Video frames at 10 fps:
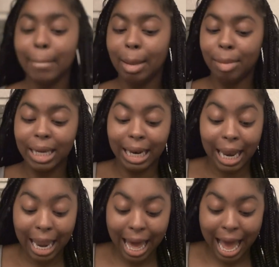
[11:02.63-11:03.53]
I'm going to
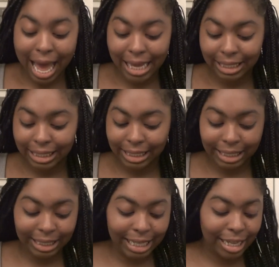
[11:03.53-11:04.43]
get a
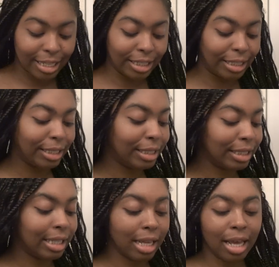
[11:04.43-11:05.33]
lot.
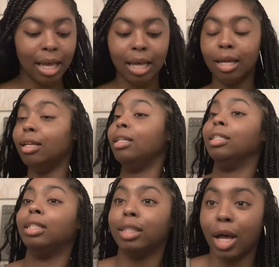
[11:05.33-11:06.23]

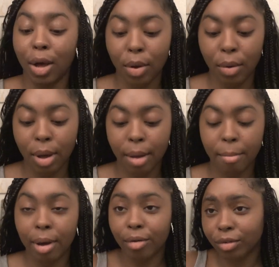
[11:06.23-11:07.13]
So
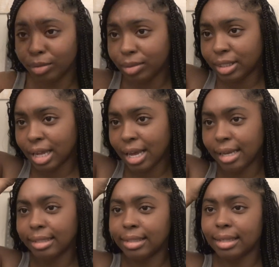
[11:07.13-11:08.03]
my roots stay
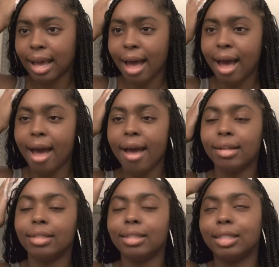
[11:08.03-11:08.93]

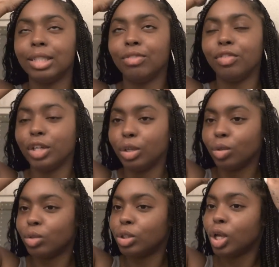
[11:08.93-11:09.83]
intact. This
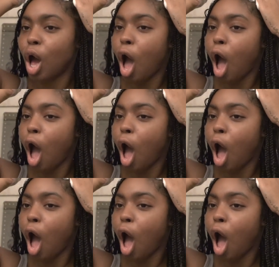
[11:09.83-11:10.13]
feels